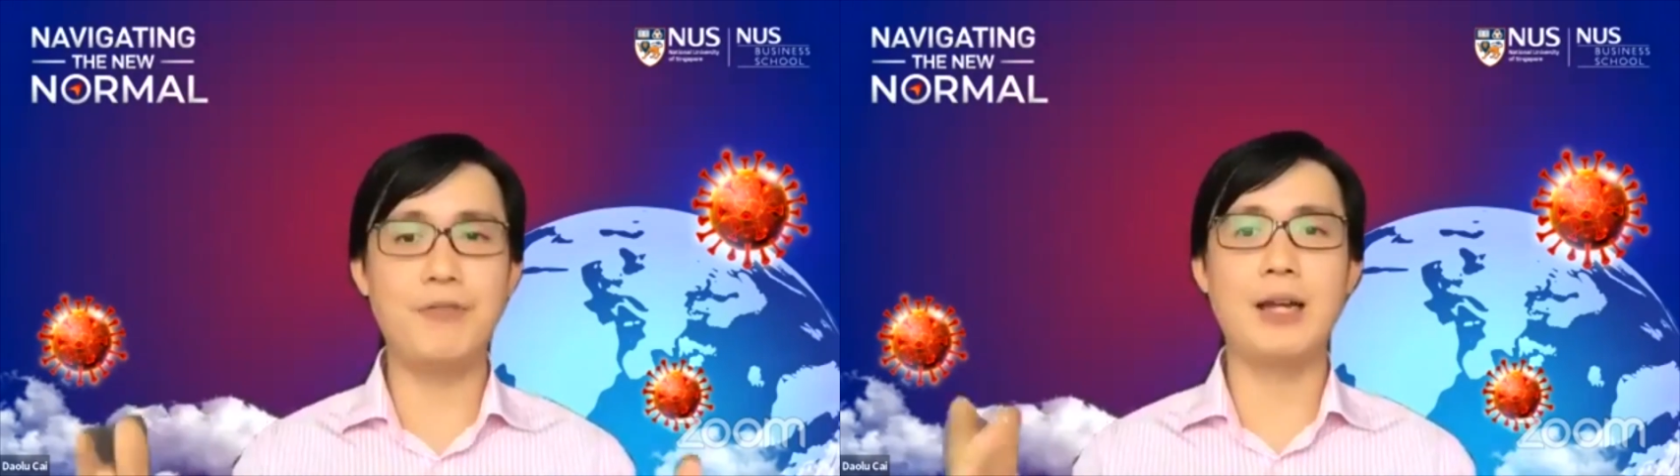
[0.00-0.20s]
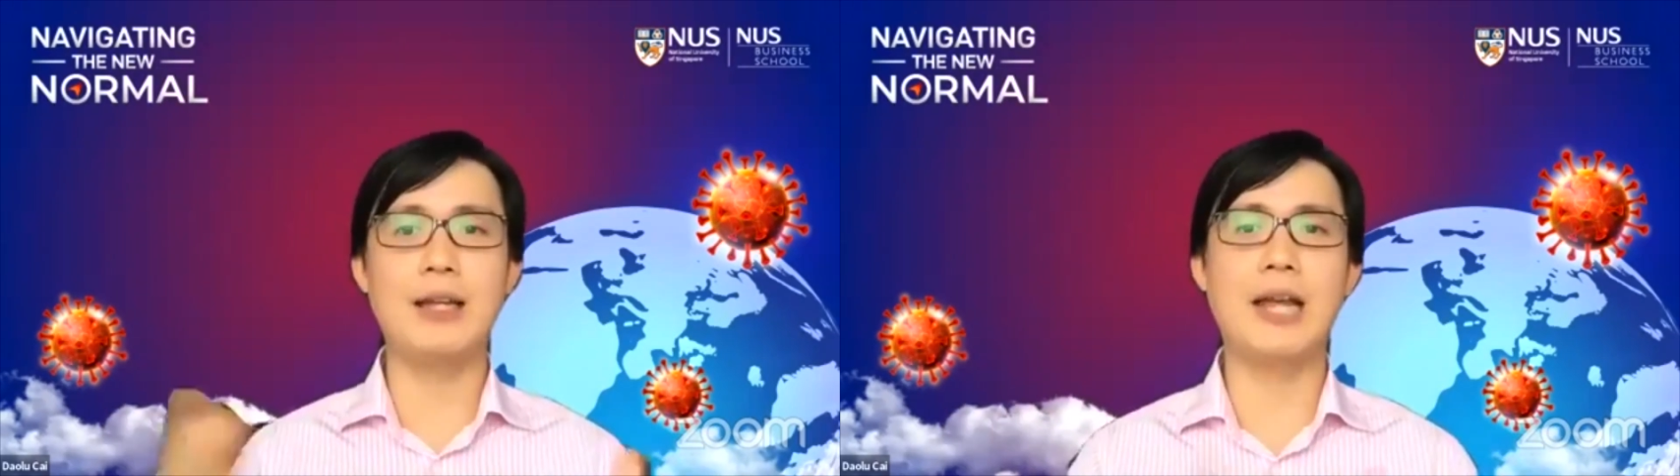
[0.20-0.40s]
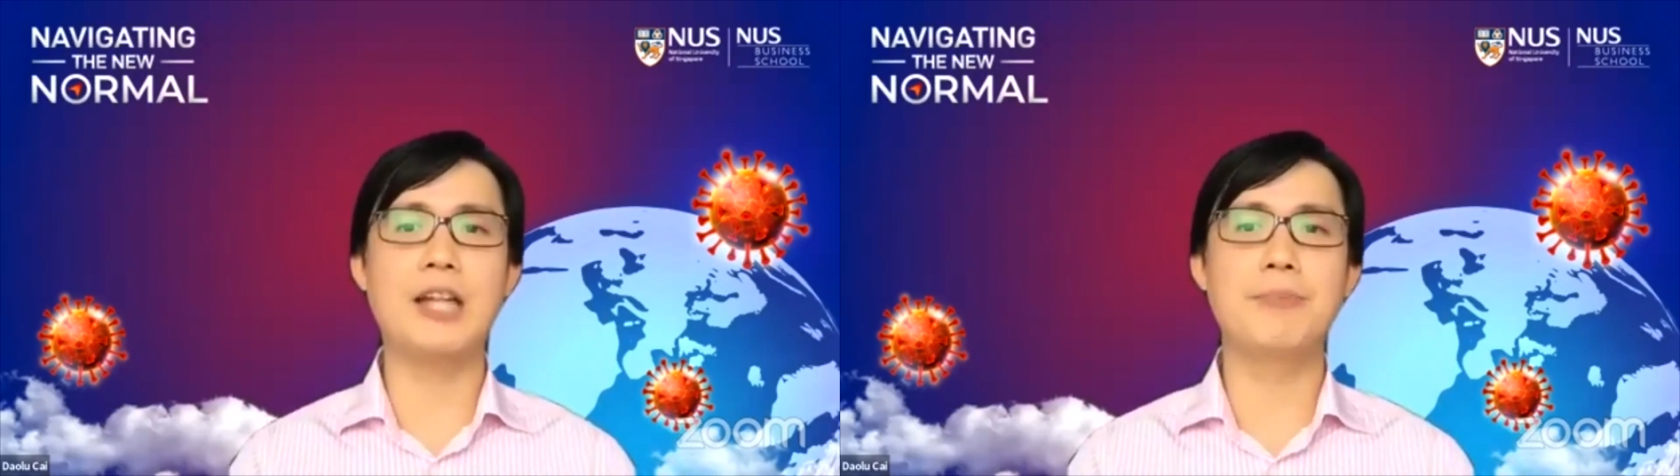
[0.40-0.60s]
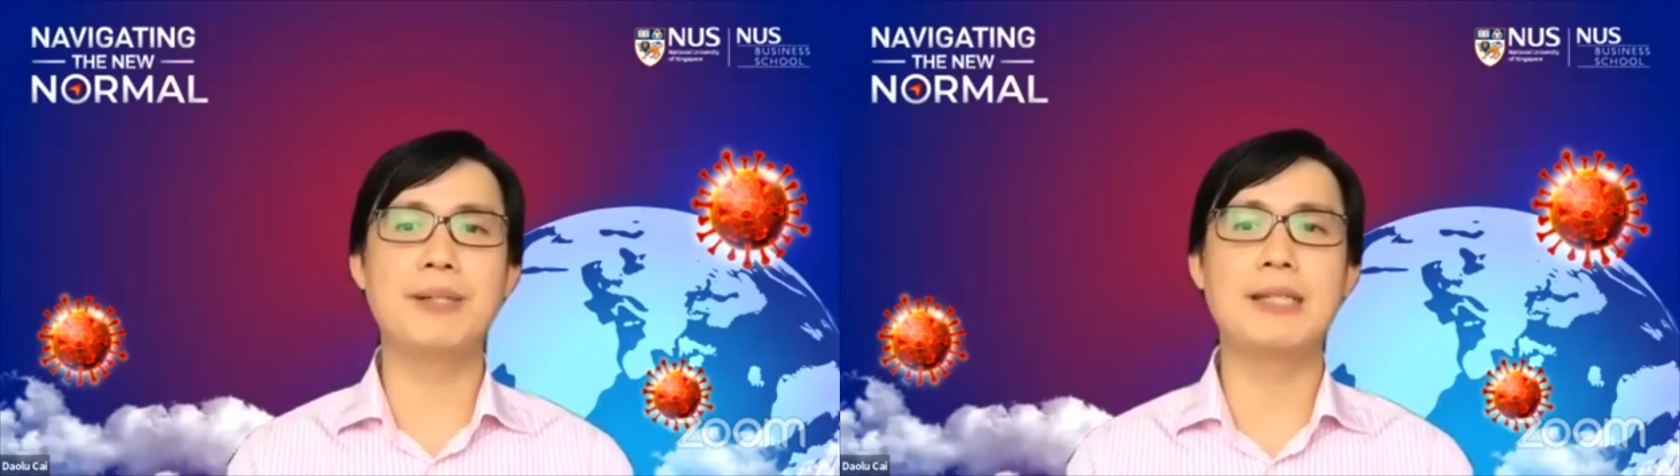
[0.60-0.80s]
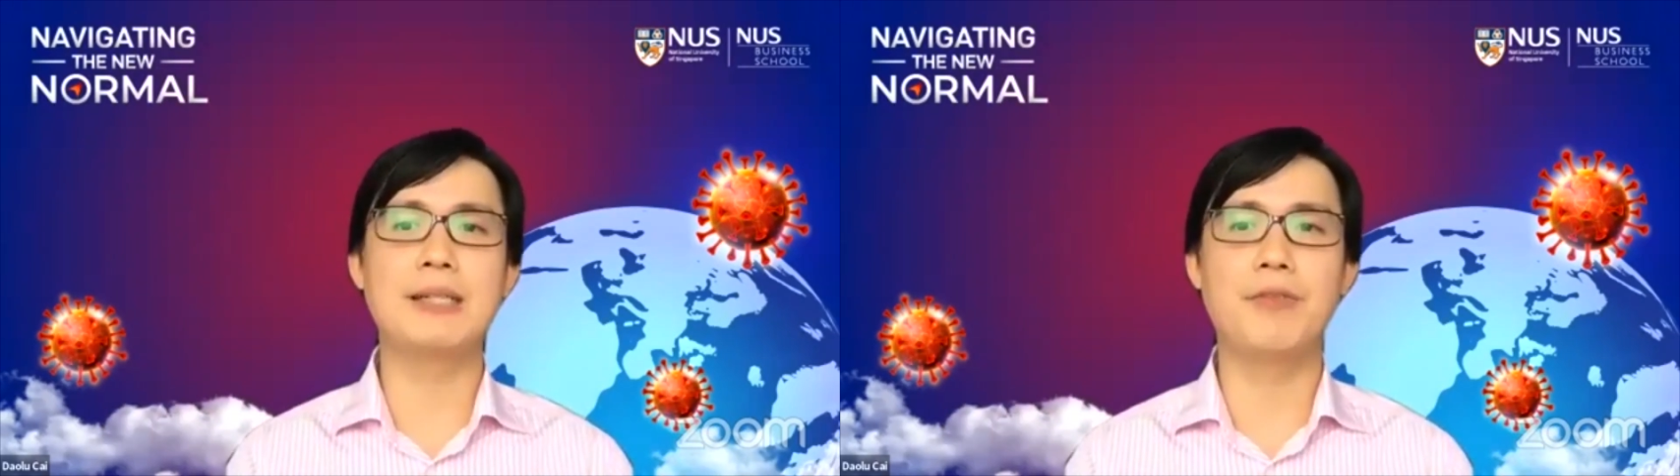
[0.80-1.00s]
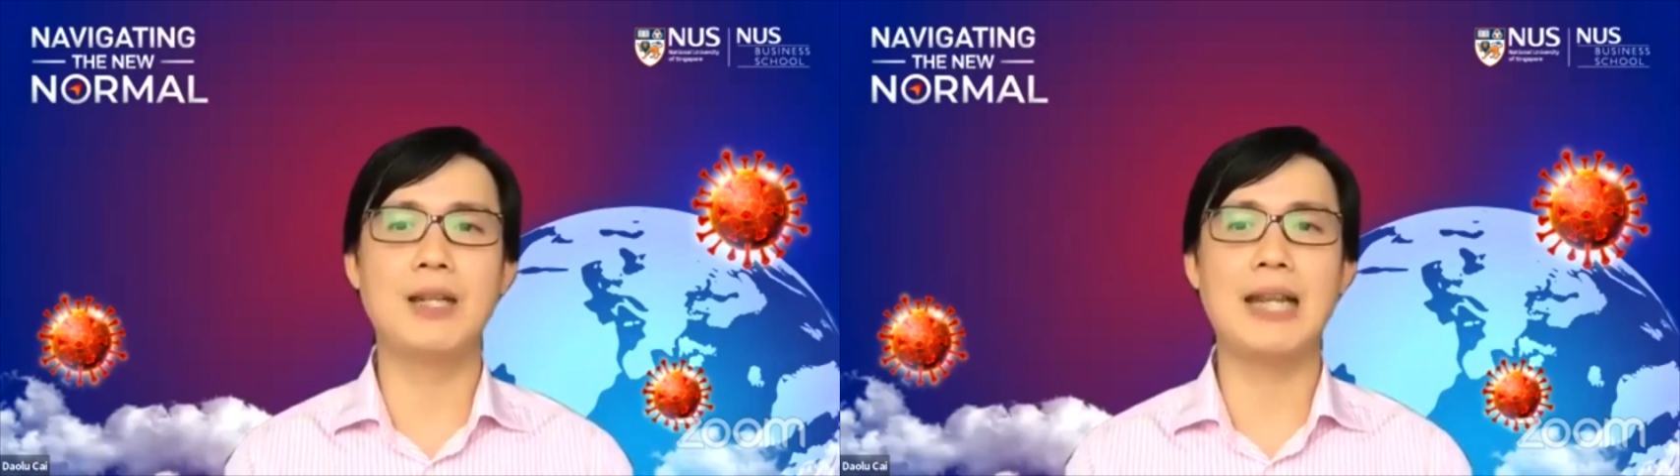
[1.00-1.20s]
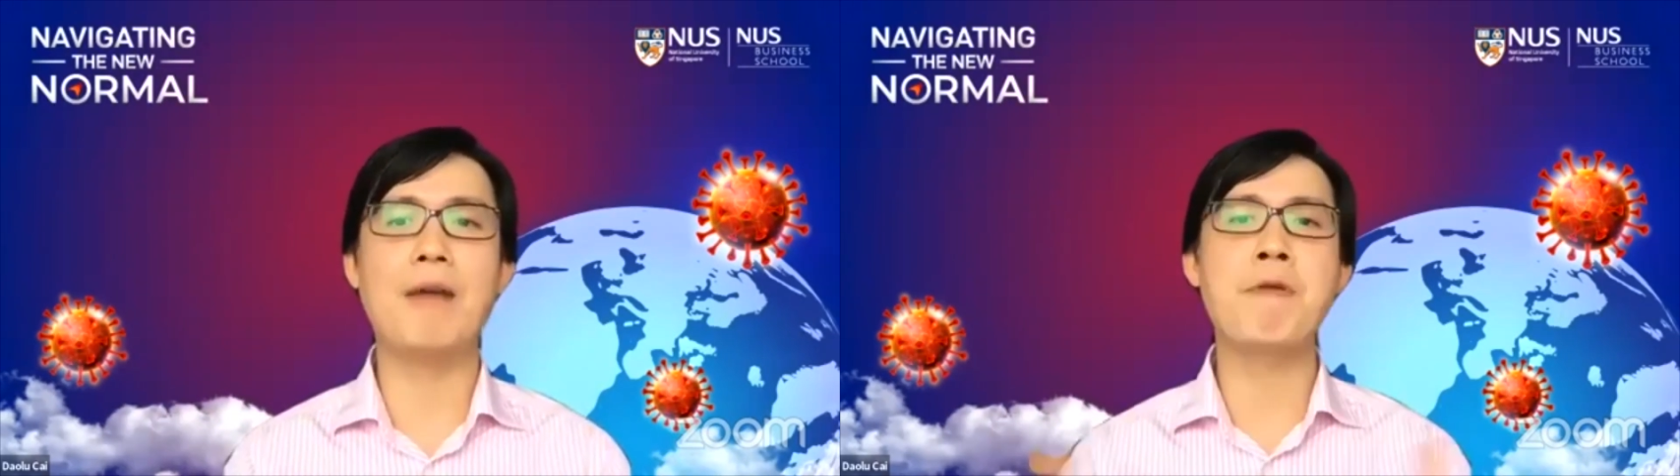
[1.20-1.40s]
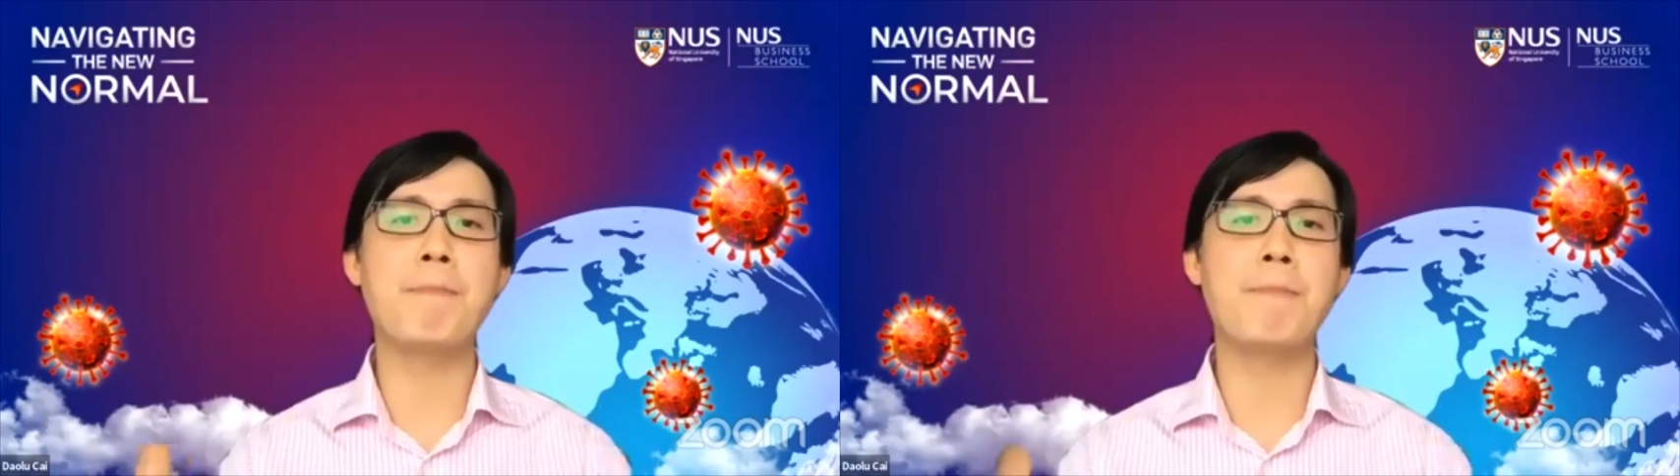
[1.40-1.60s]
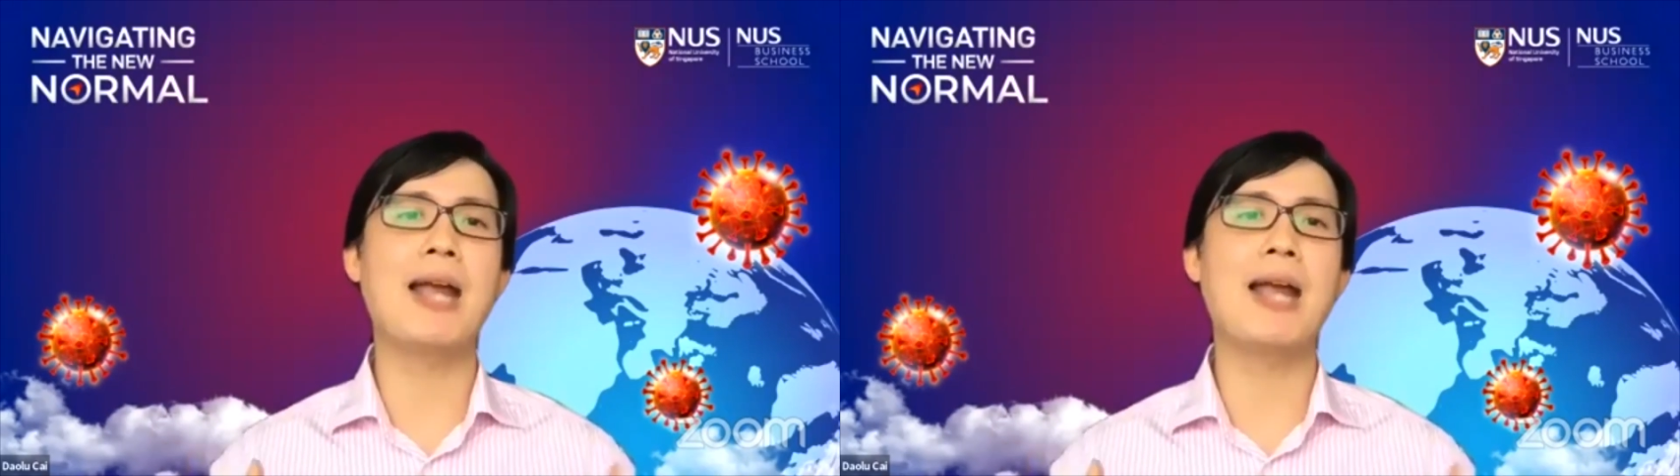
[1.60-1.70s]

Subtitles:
Asia Pacific, they have been buying a